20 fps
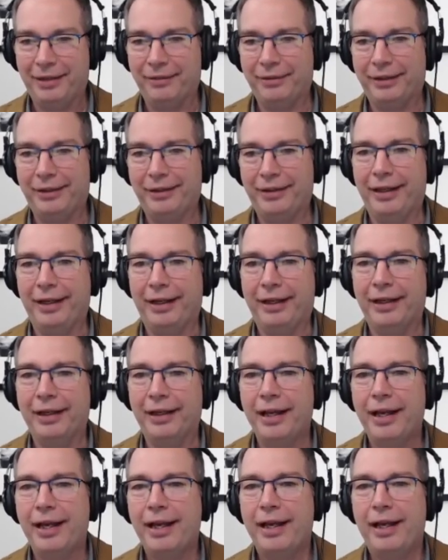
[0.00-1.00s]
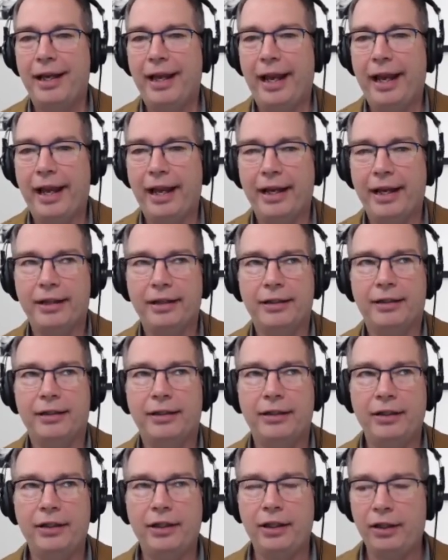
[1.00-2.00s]
and everything, and
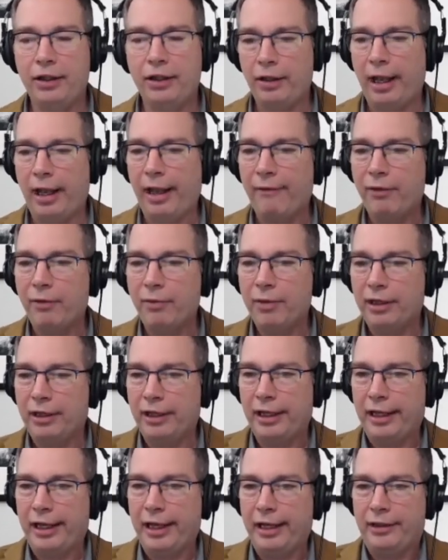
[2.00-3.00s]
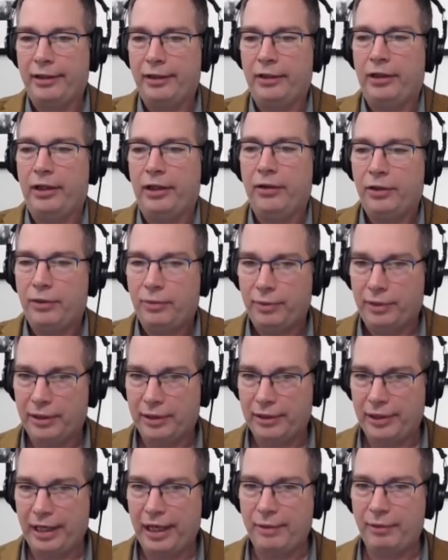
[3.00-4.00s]
everyone could get dosed with the
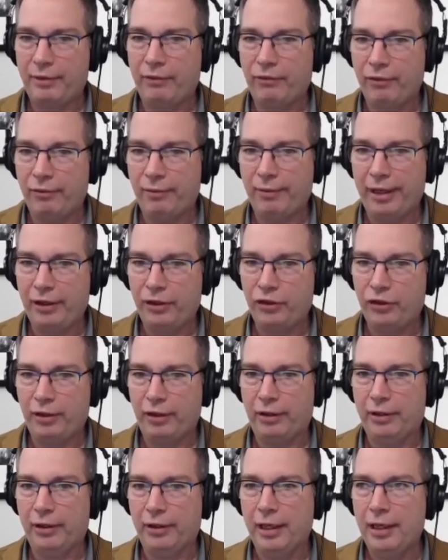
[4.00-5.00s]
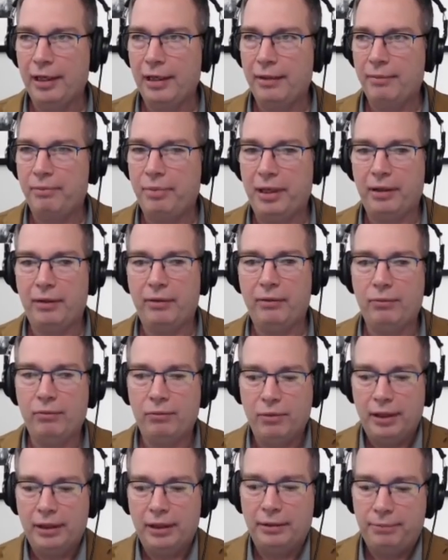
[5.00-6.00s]
same information, but
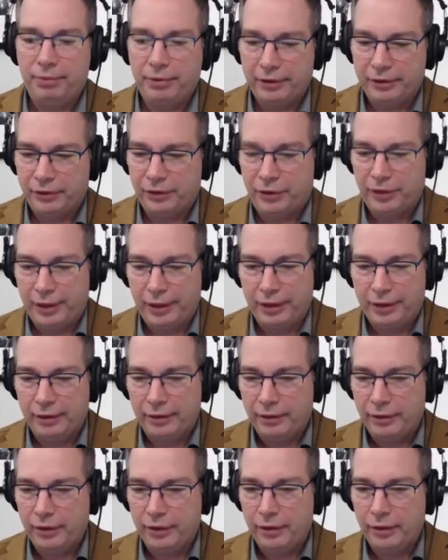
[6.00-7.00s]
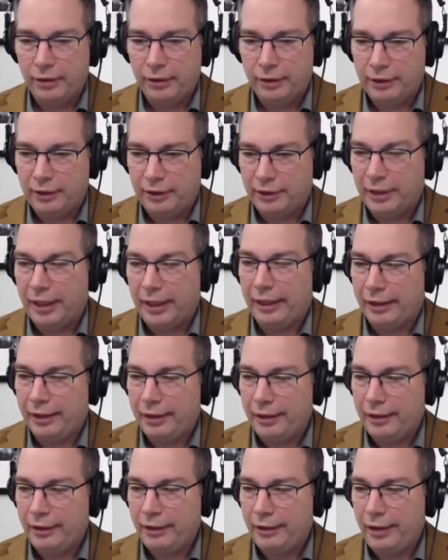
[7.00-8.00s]
one person is like,
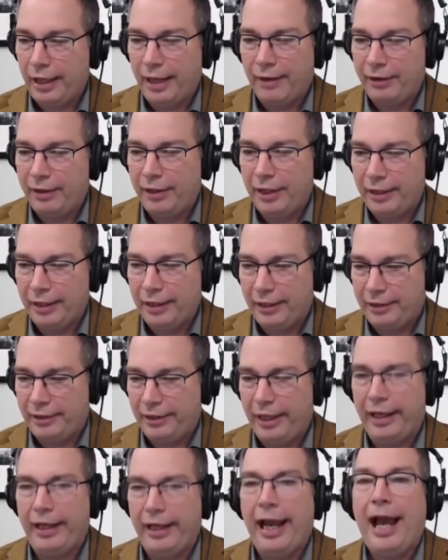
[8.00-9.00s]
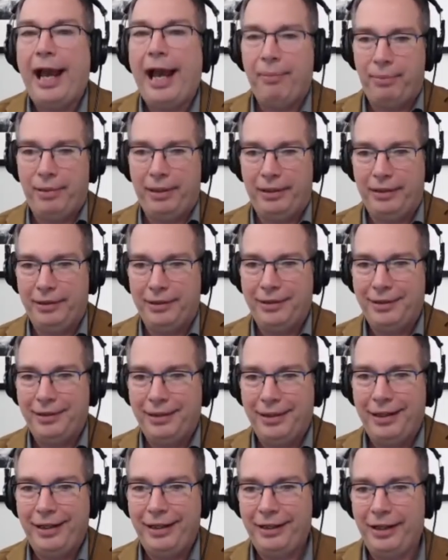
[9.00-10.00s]
everything they say happens.
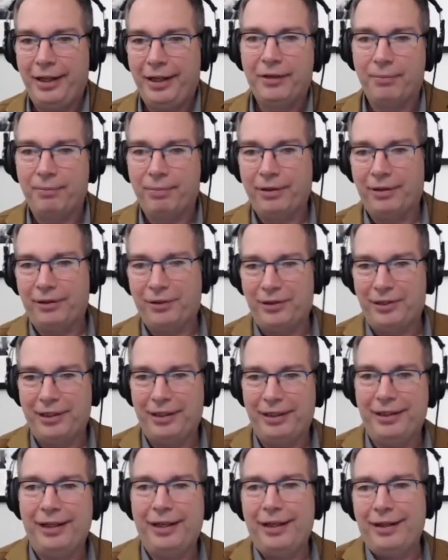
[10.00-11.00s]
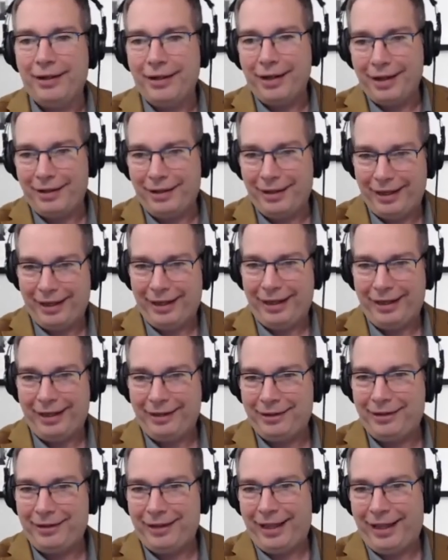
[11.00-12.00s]
The other person, nothing
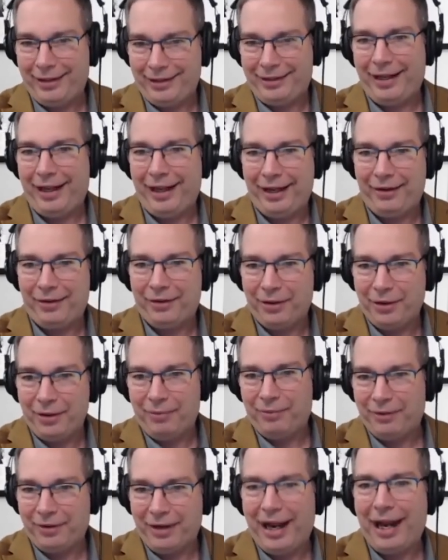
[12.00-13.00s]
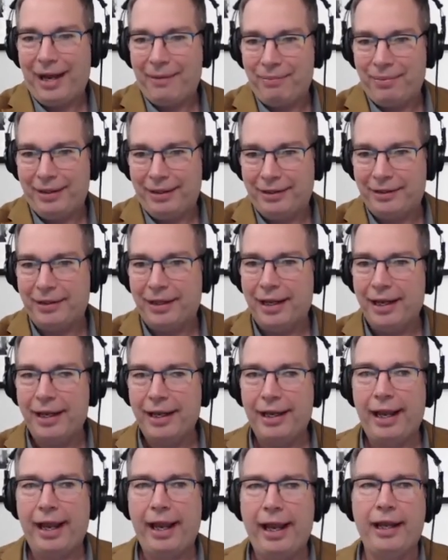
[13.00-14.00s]
they say or hope for happens.
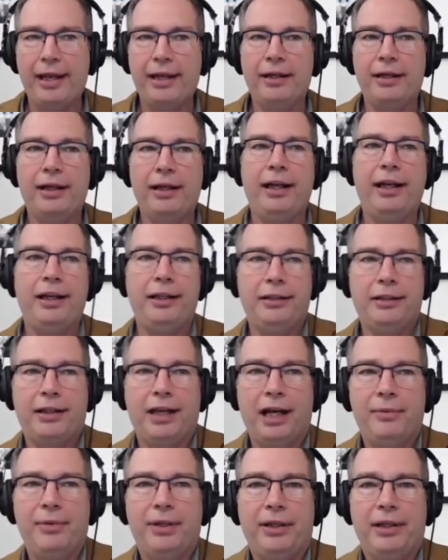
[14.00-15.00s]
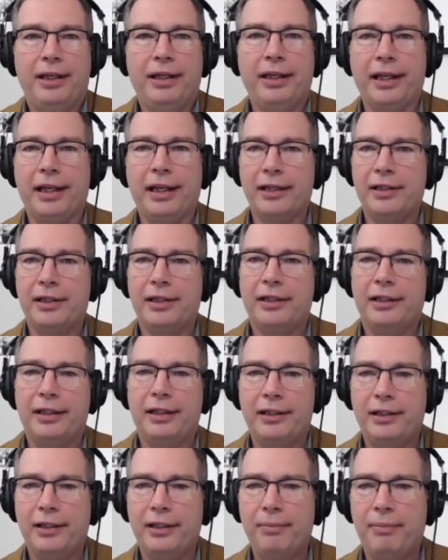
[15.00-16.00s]
And it's got me thinking, is
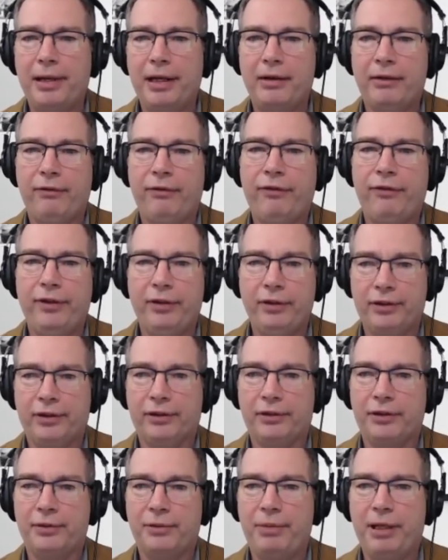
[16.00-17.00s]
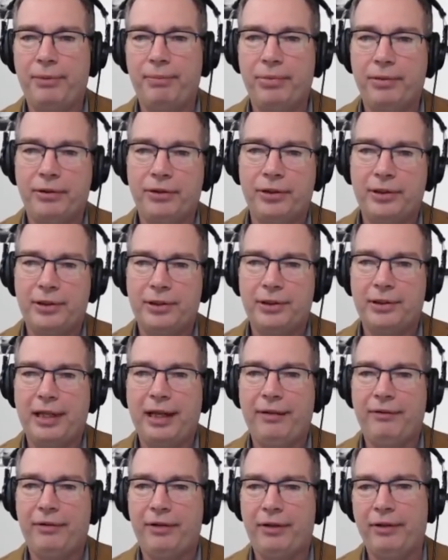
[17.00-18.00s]
it about filters? People just
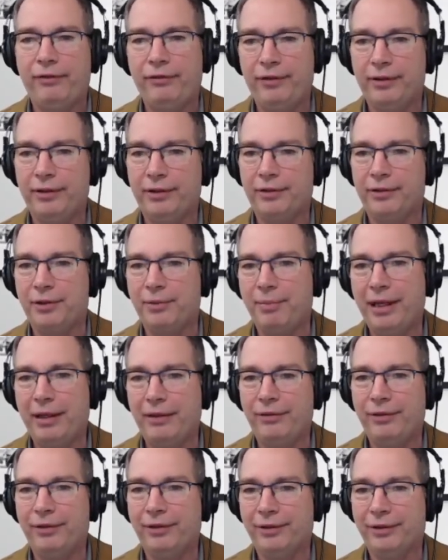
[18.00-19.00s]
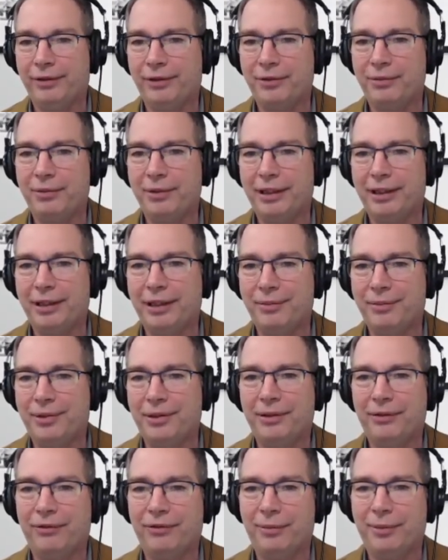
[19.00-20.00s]
have good filters, bad filters when it comes
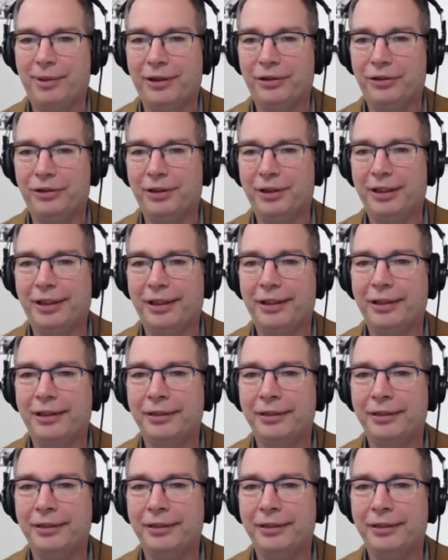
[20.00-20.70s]
to information.